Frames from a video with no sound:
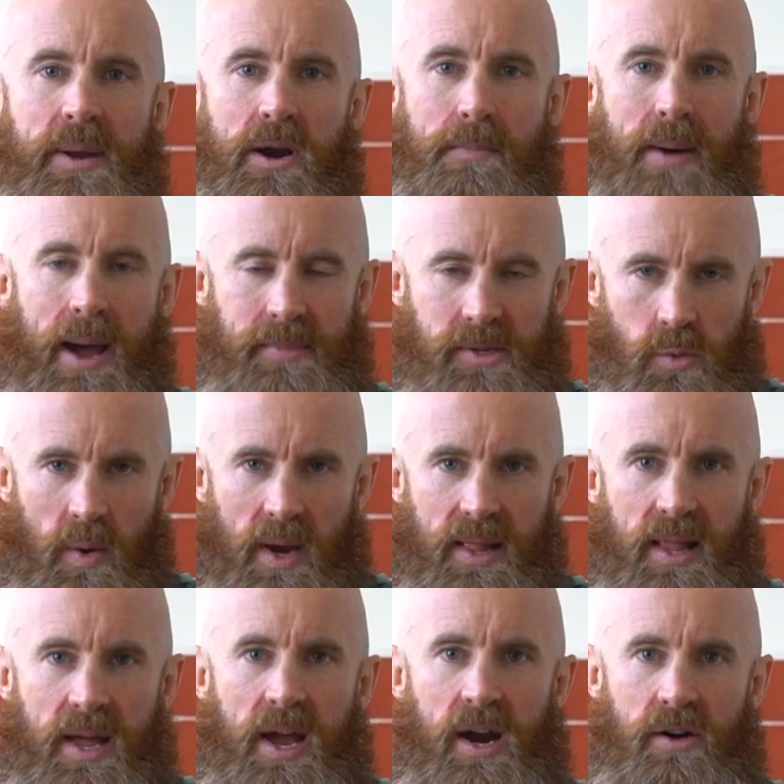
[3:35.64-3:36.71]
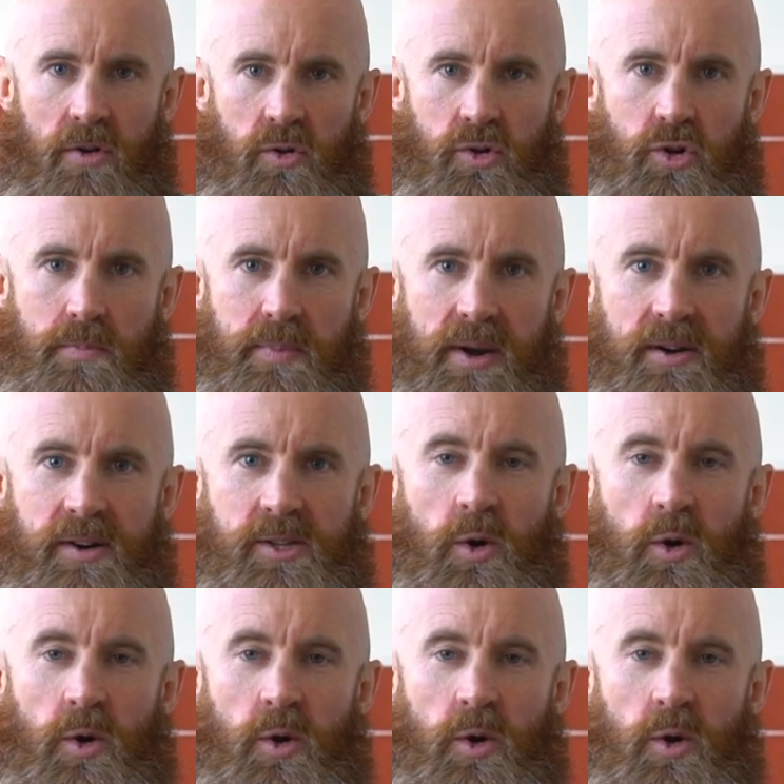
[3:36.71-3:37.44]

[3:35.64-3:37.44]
beard balm as well around your beard.